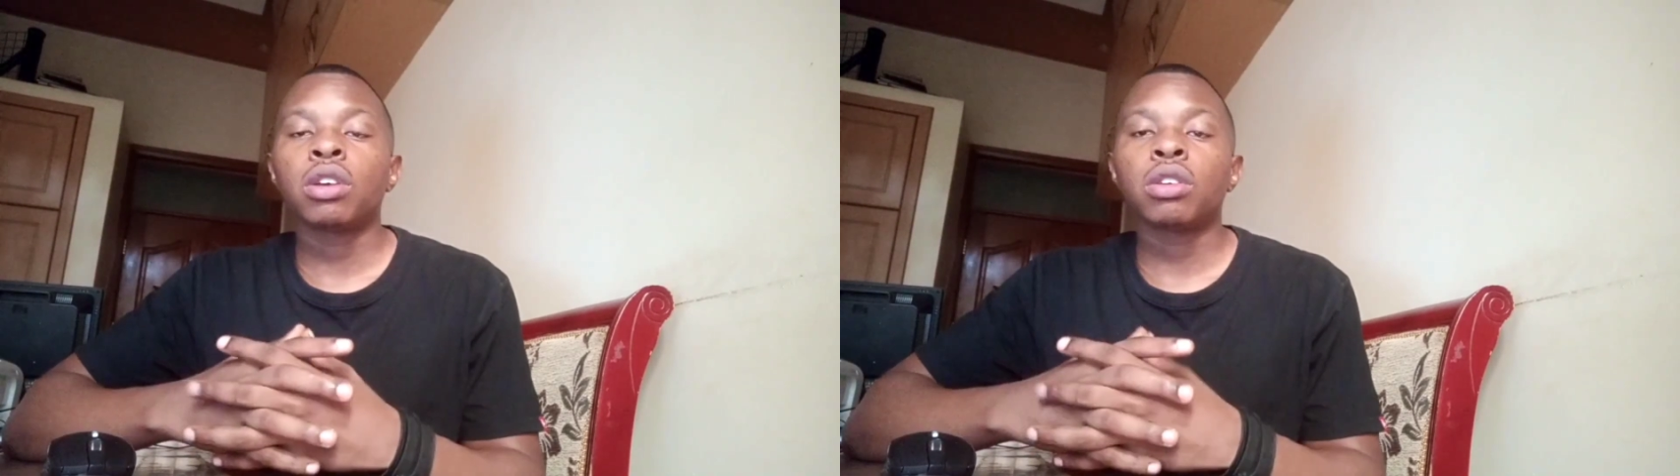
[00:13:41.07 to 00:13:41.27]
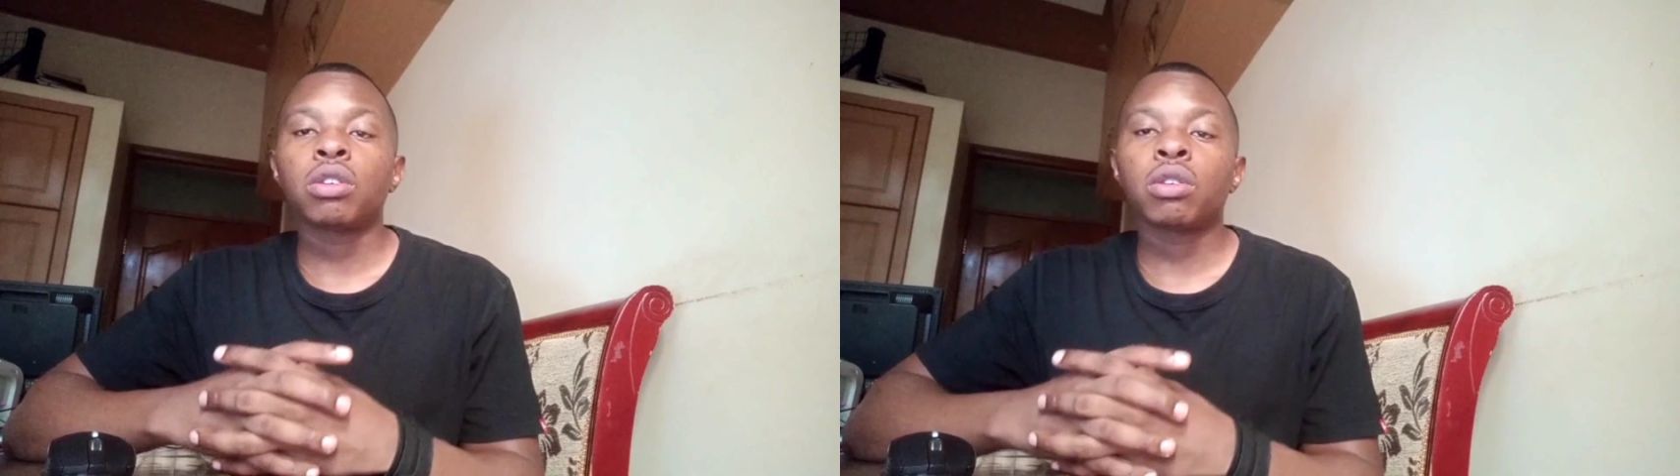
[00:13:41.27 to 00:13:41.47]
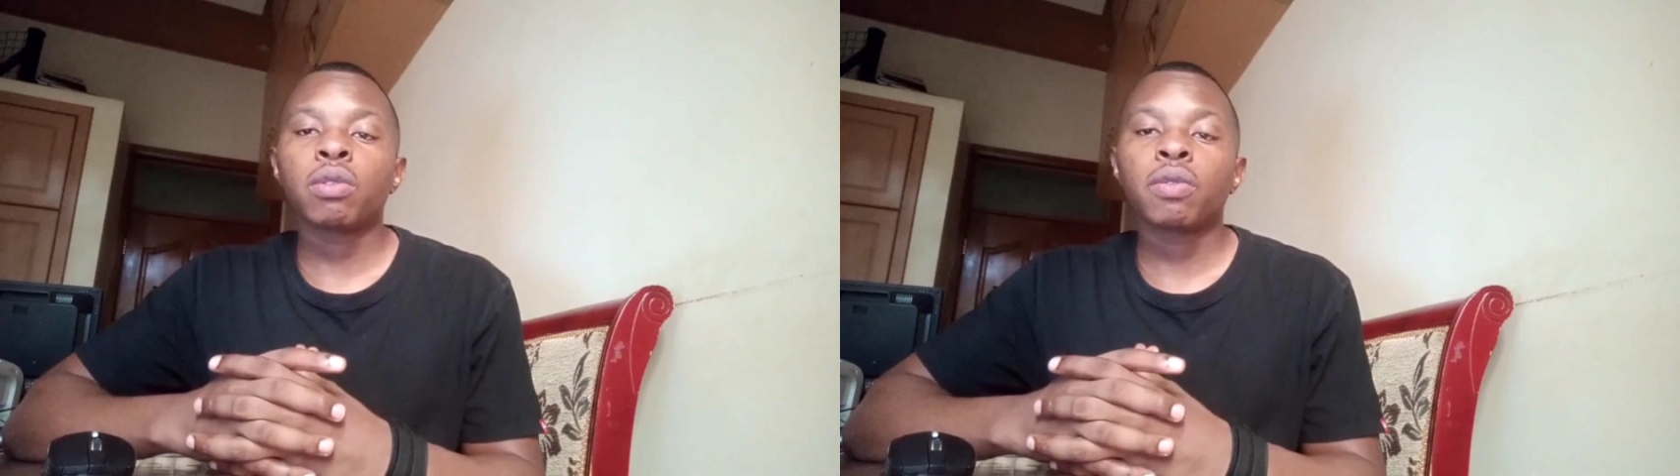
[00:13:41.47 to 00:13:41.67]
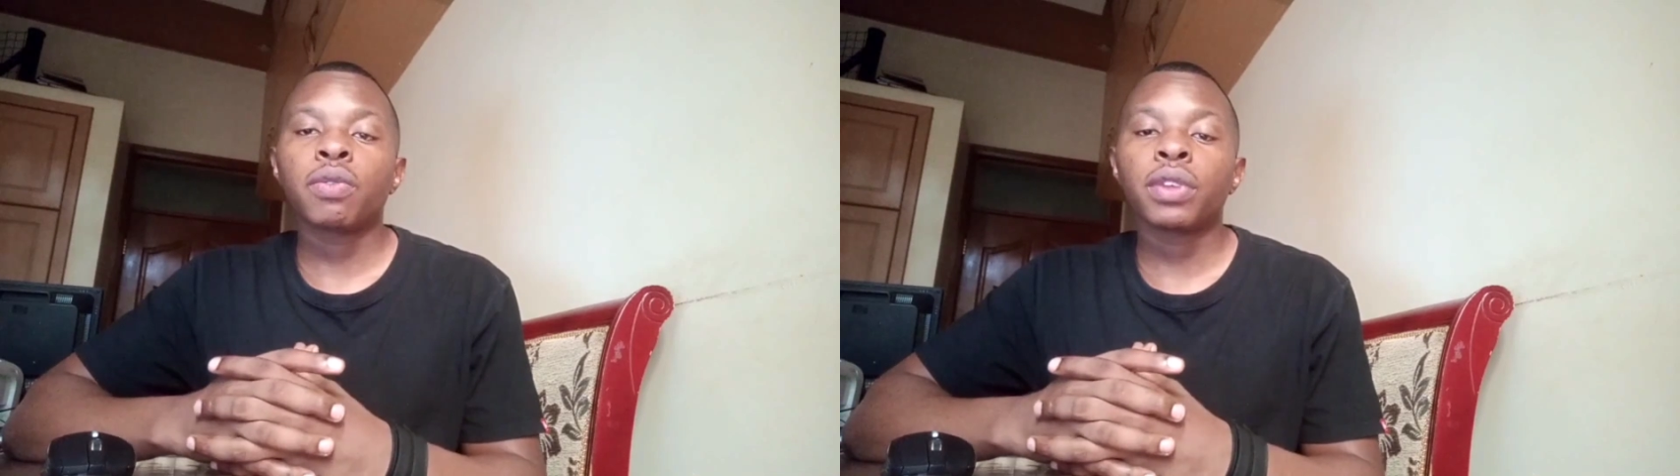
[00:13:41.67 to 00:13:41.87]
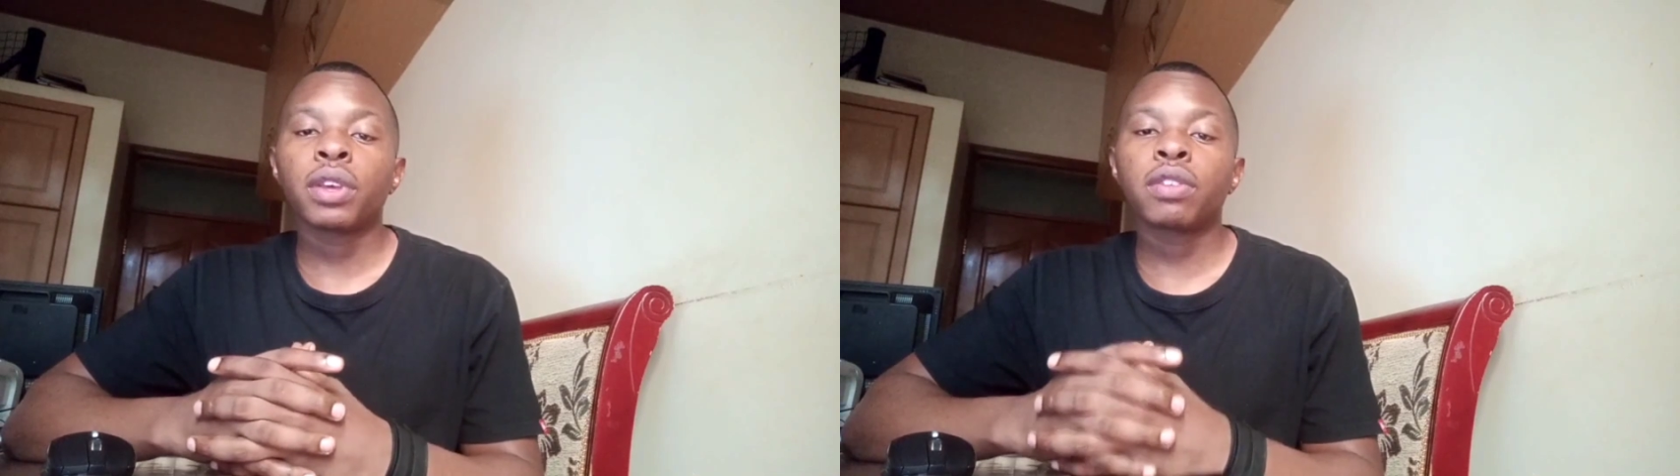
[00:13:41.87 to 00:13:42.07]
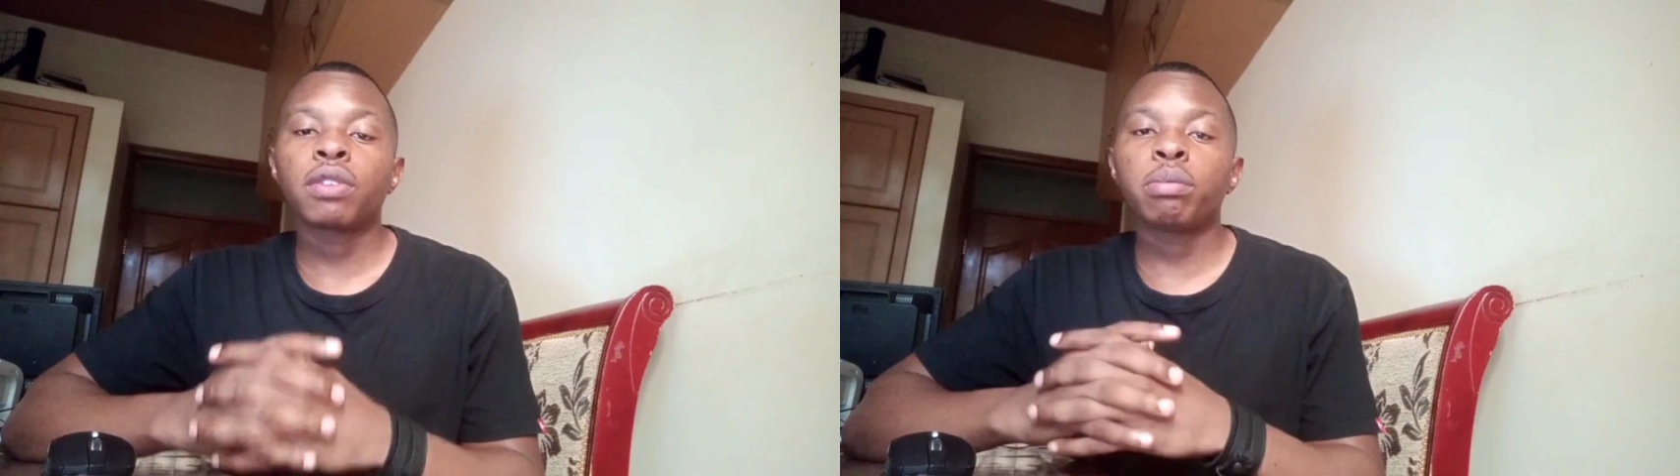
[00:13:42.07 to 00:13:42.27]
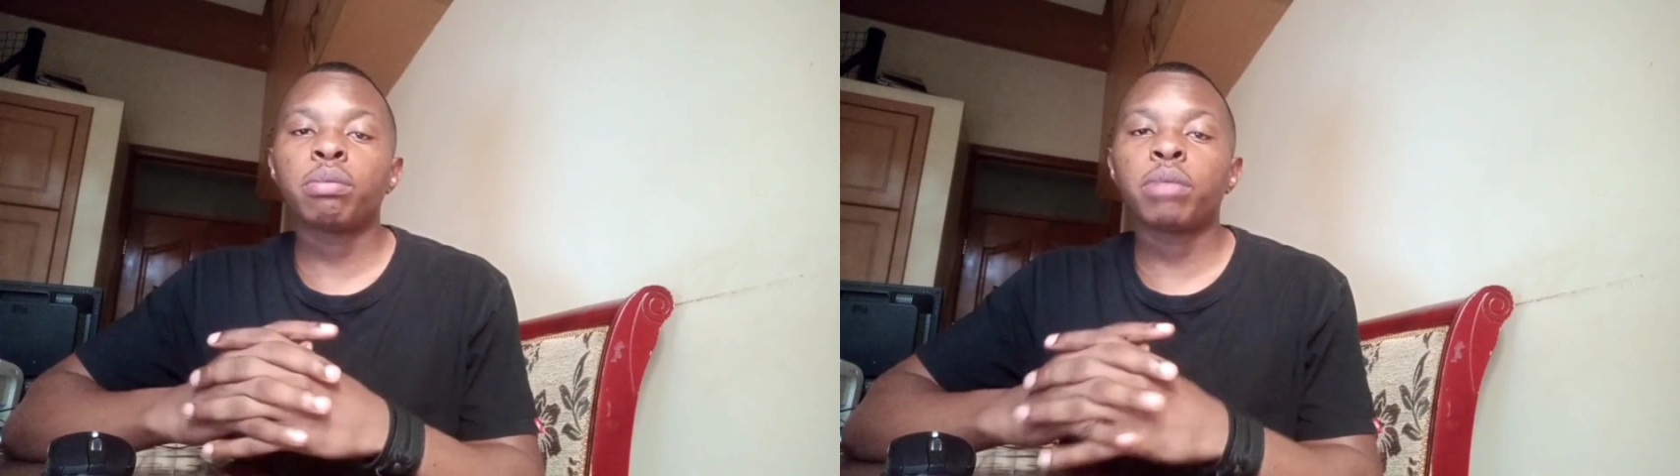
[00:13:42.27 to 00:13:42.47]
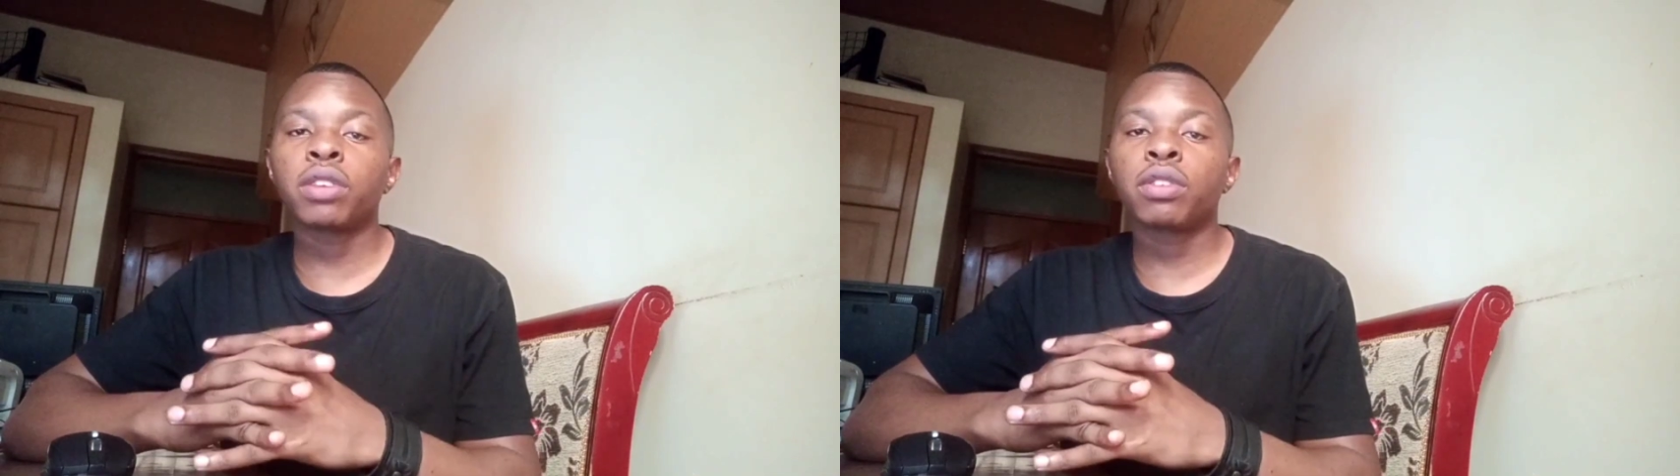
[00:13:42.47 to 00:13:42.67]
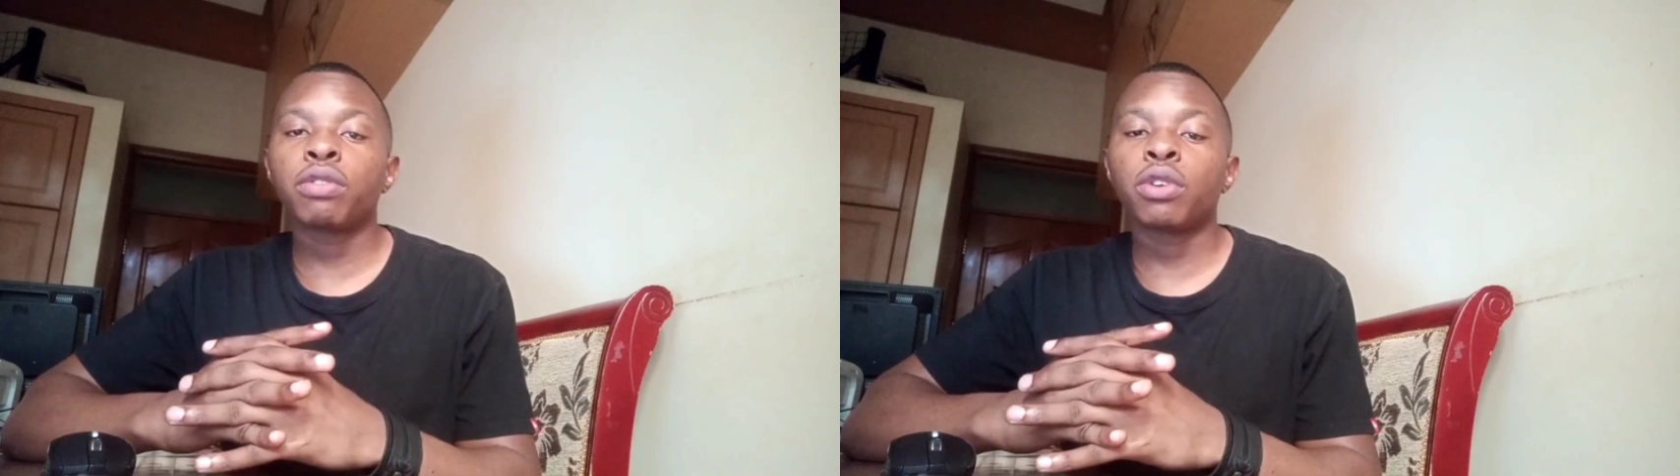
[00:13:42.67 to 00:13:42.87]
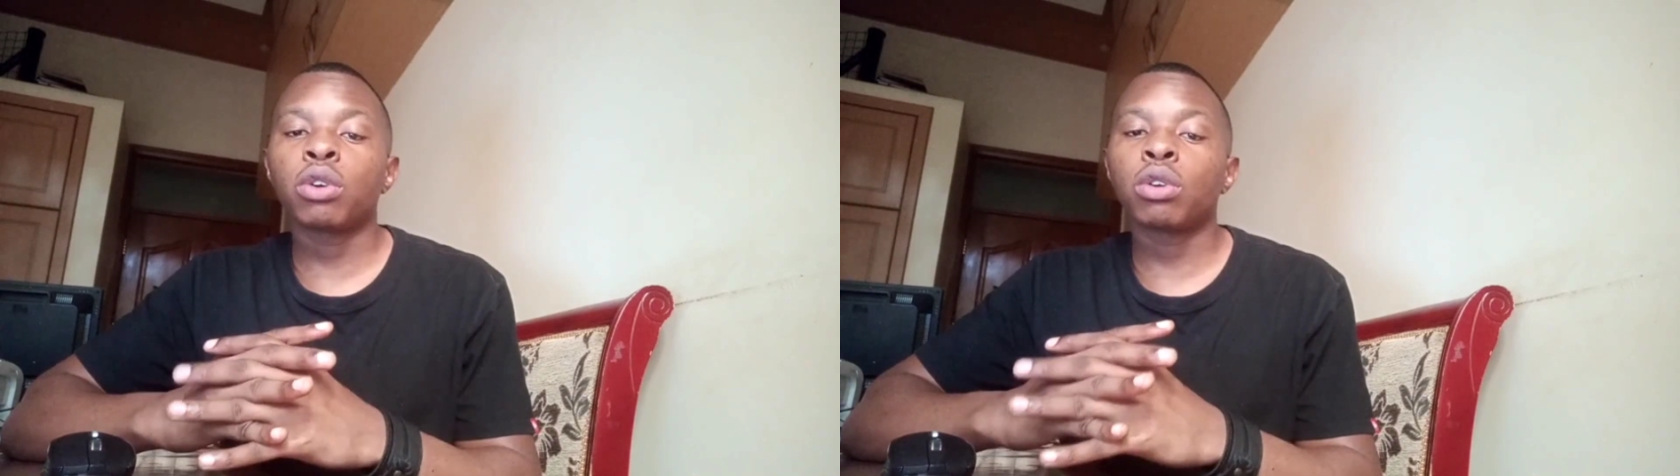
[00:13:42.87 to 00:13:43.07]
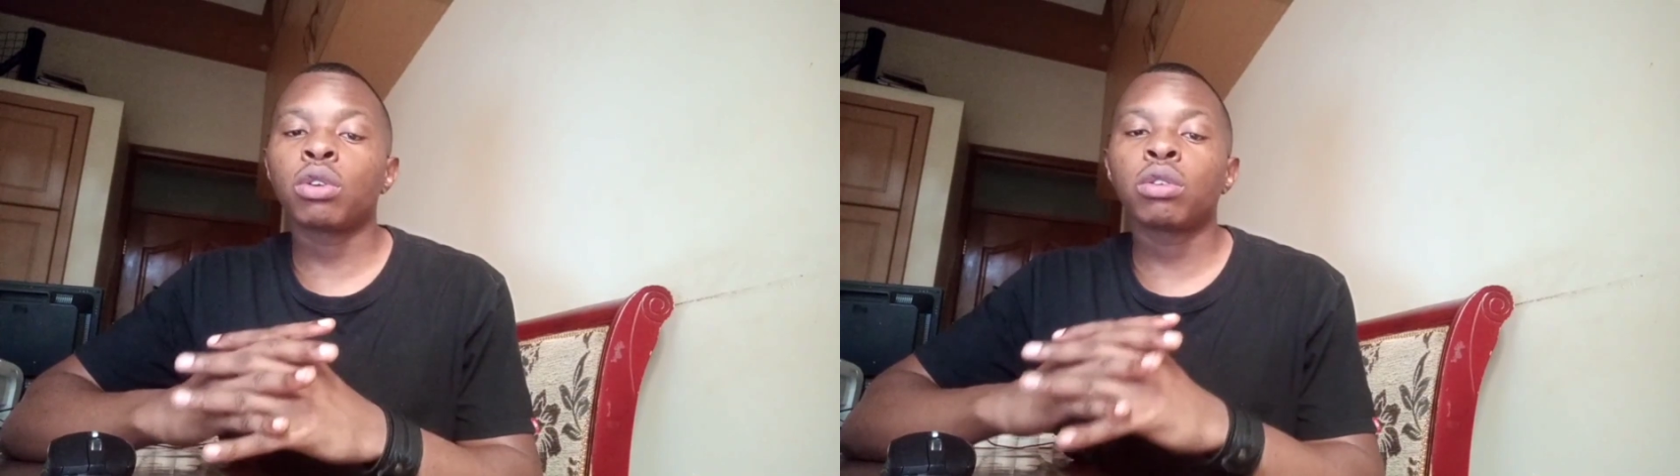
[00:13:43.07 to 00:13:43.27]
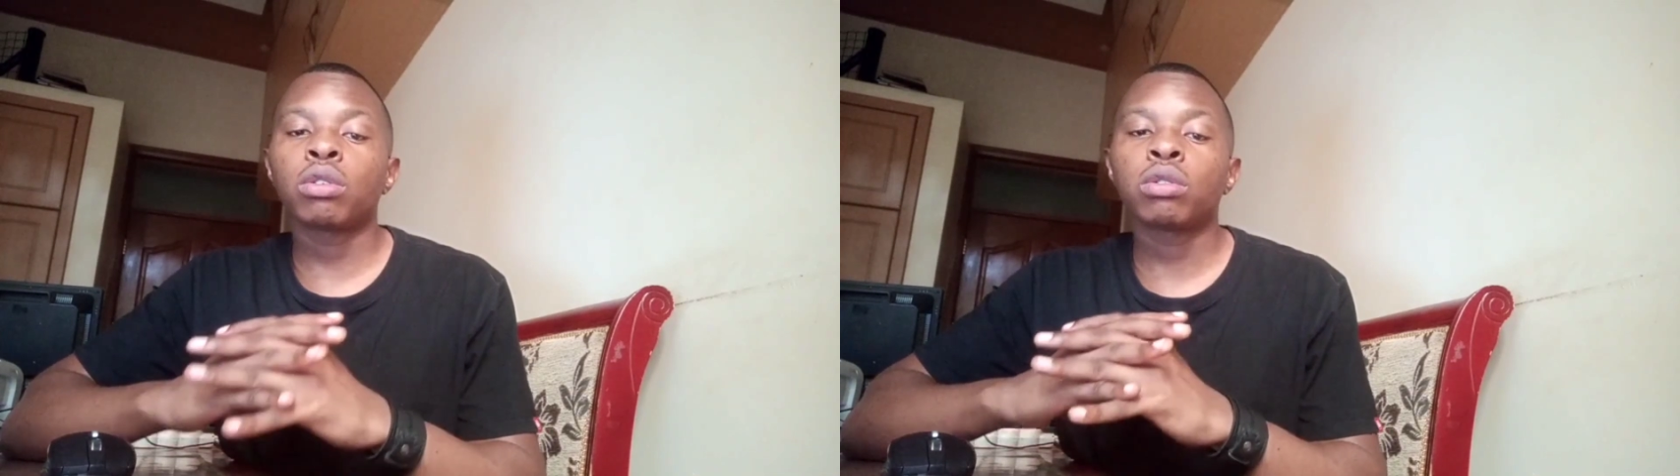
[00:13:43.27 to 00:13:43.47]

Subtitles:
you know, it's best for